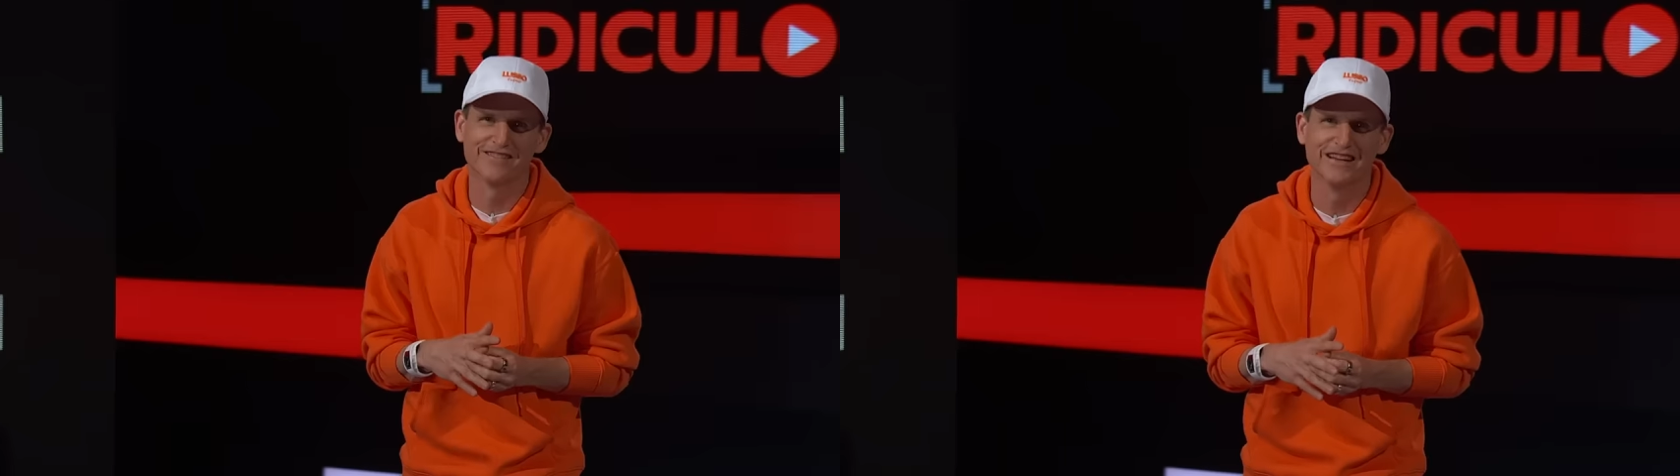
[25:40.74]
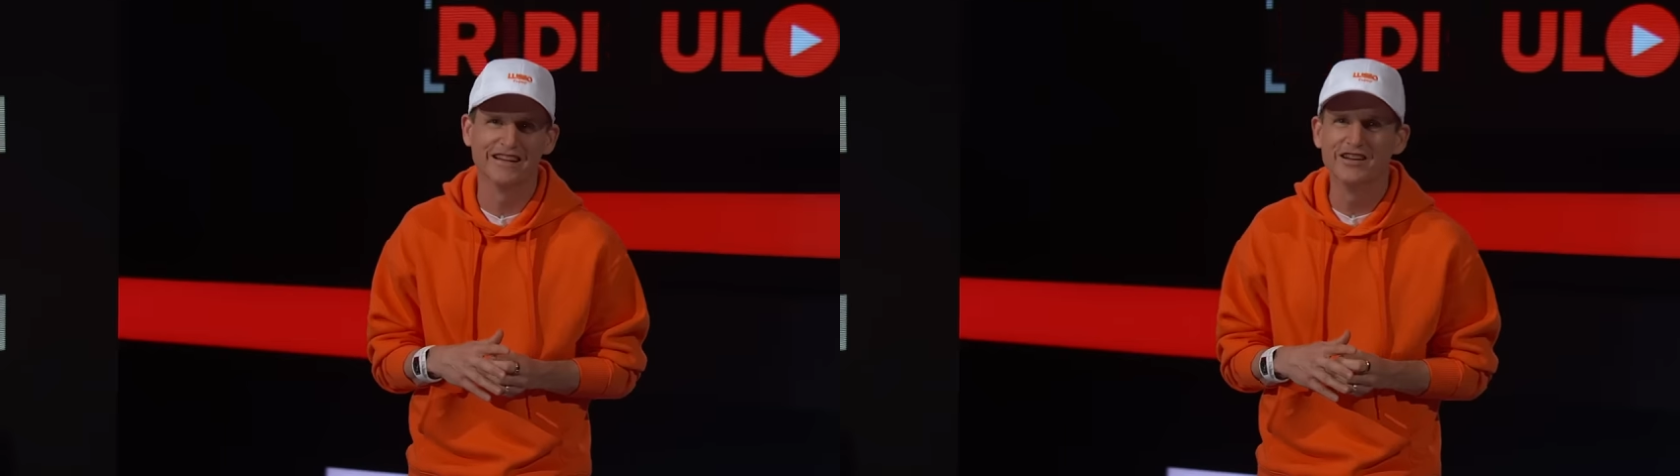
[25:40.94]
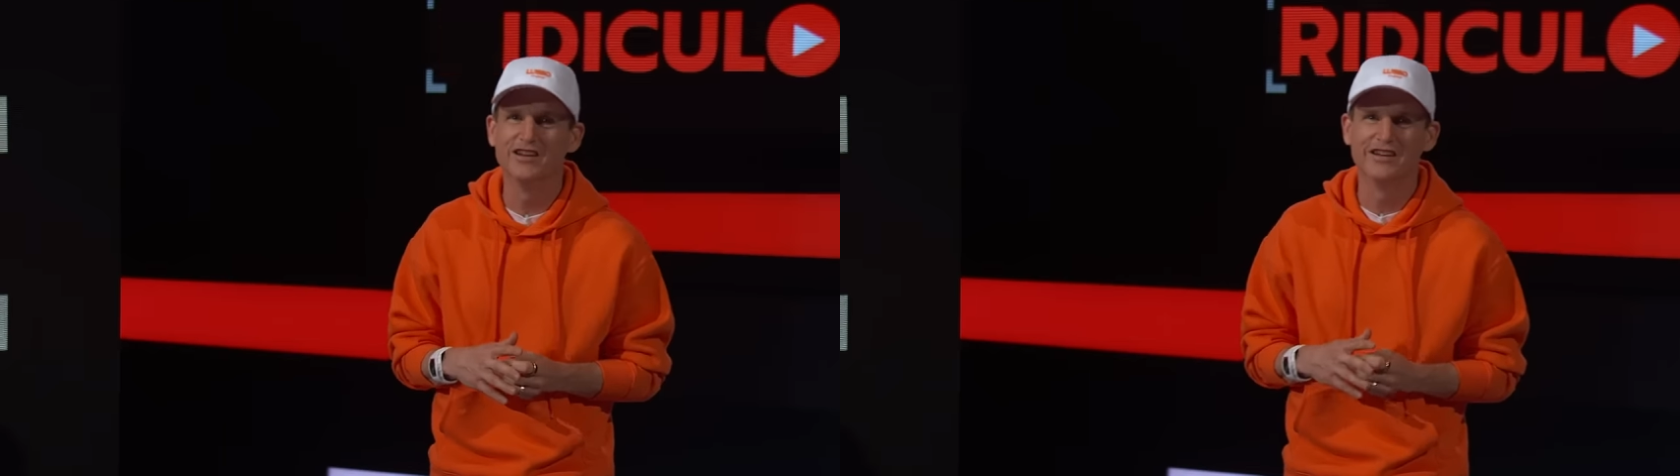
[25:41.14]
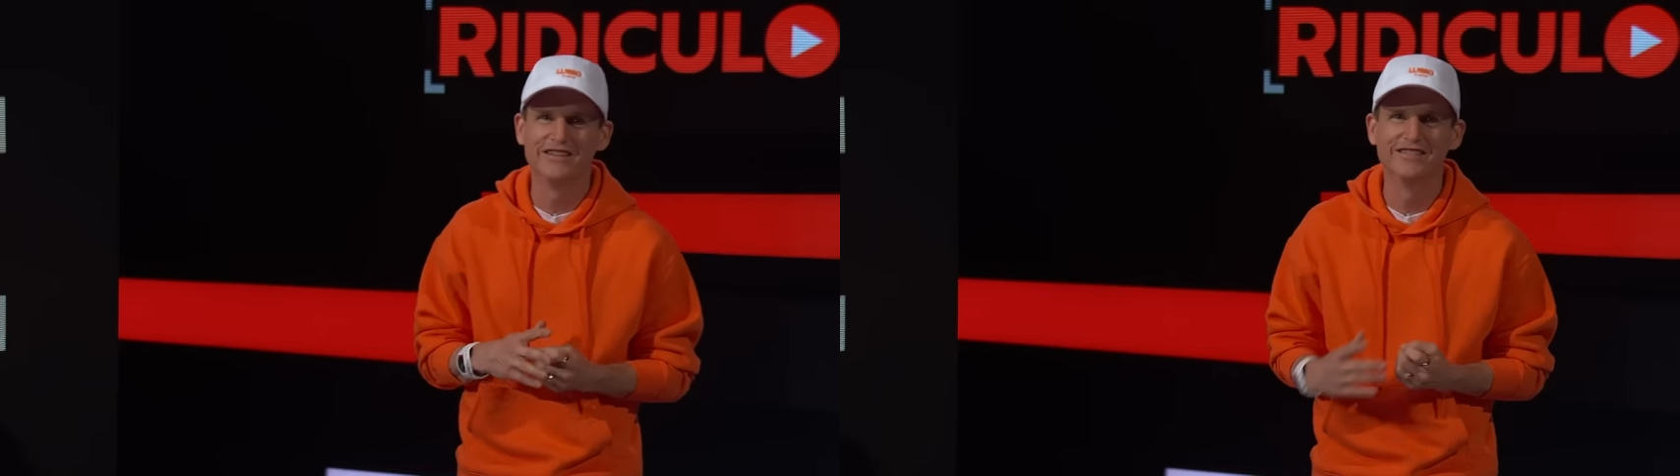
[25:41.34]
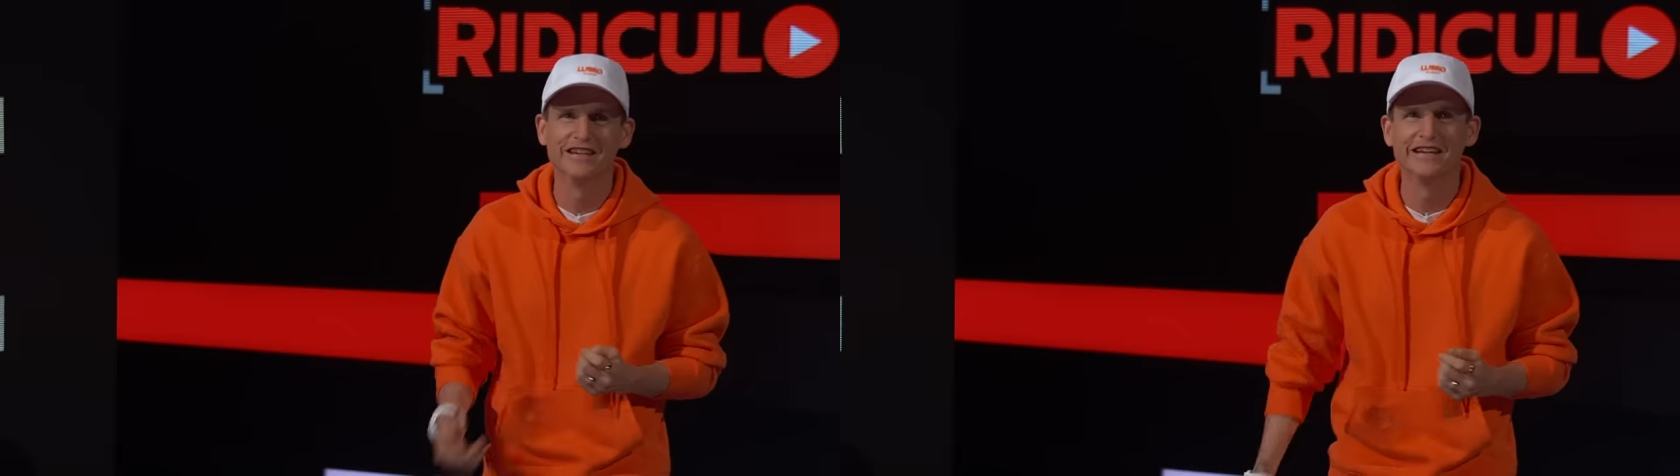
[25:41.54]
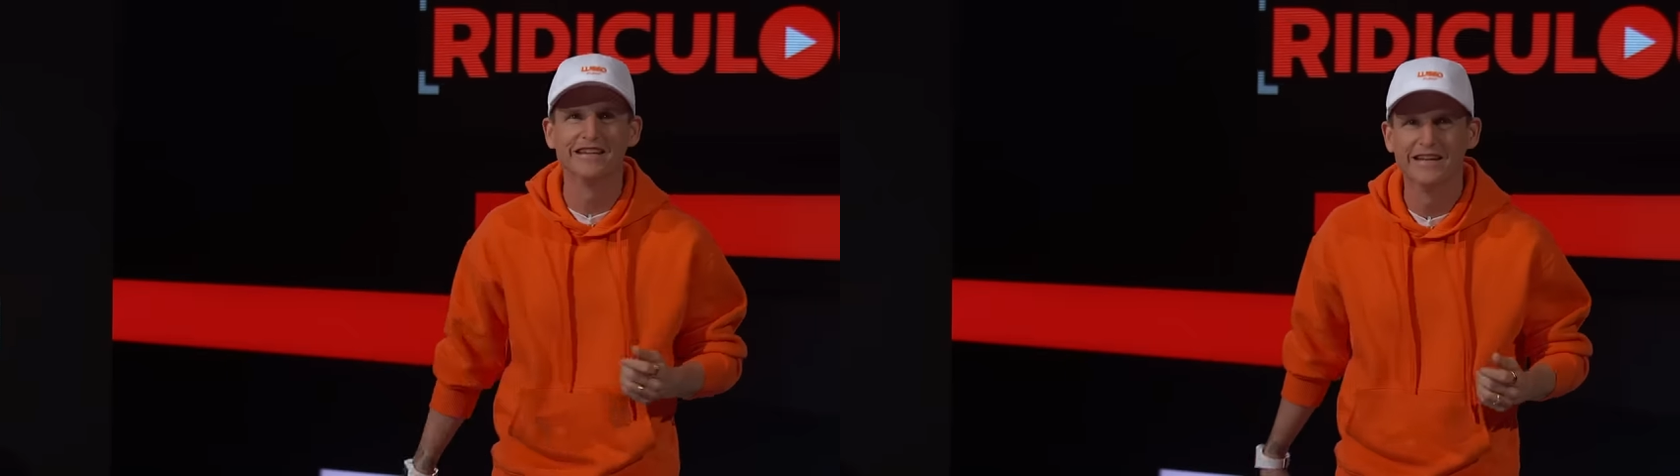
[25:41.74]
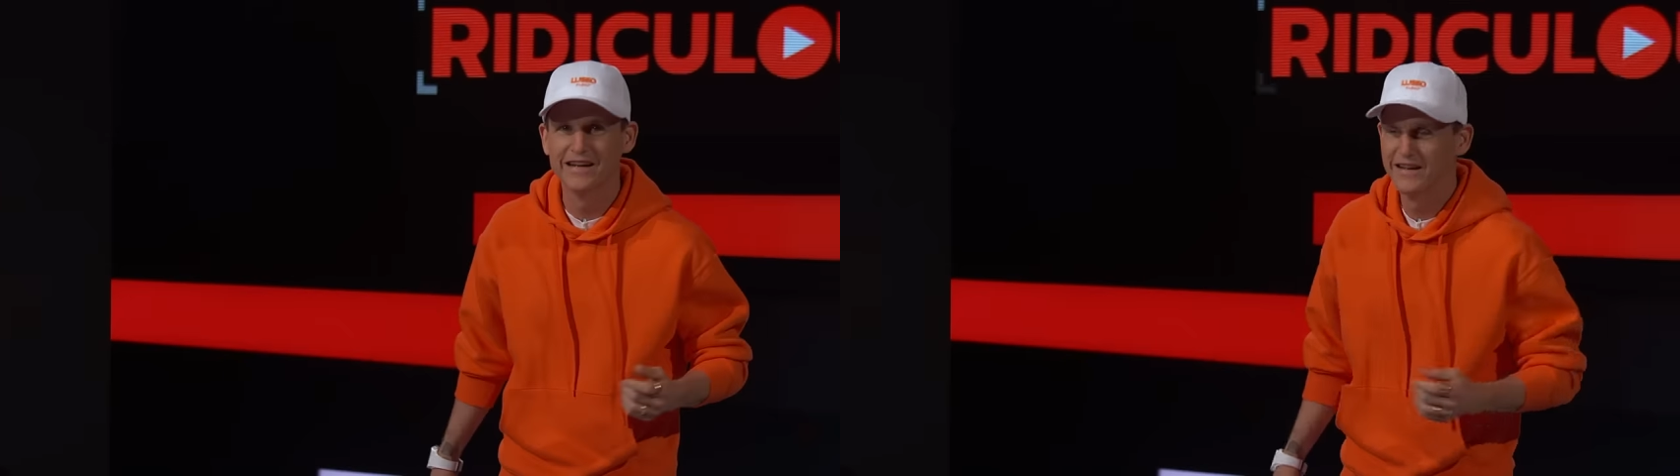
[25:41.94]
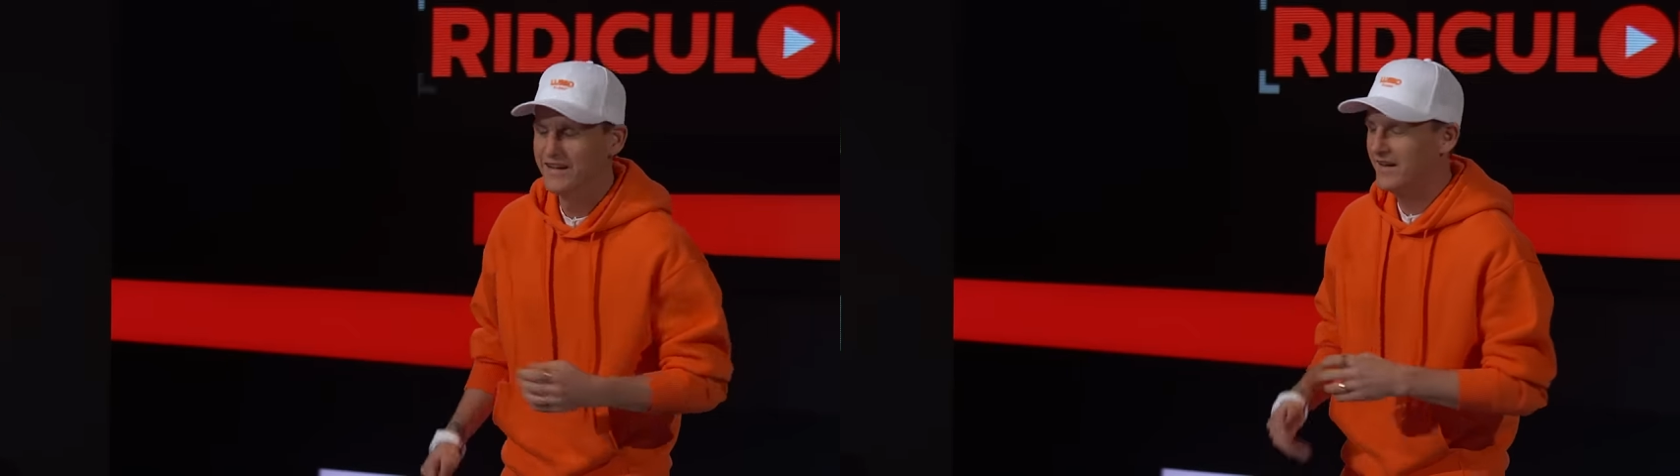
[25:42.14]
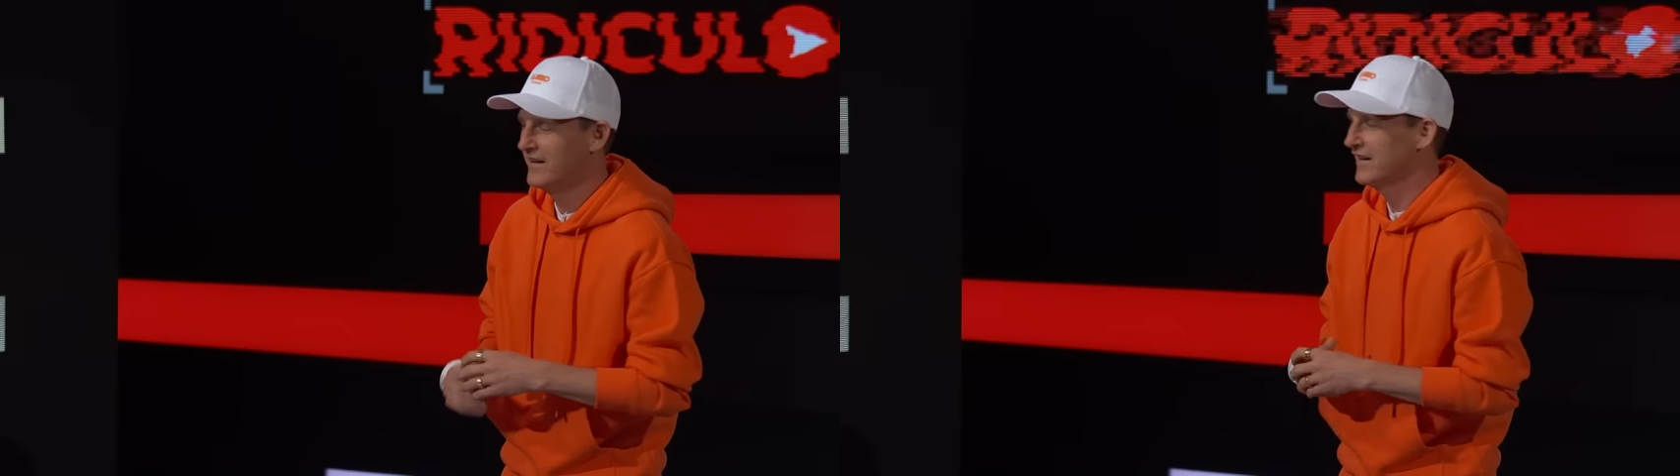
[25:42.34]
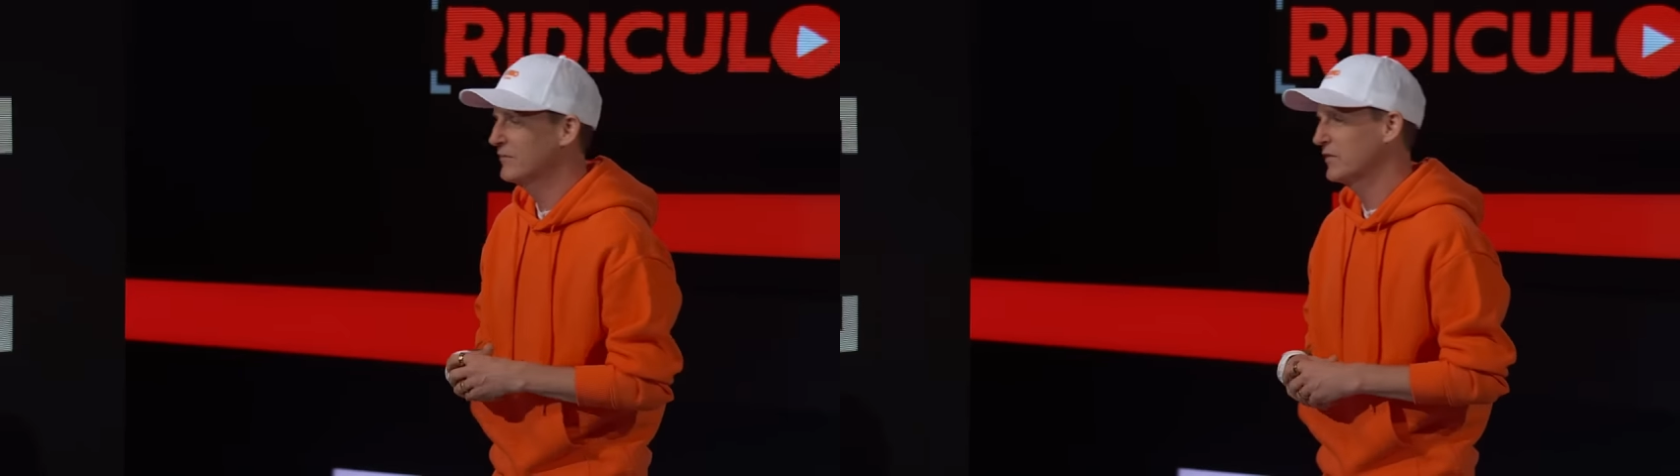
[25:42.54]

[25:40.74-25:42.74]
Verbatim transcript: of it. Yeah. right. uh,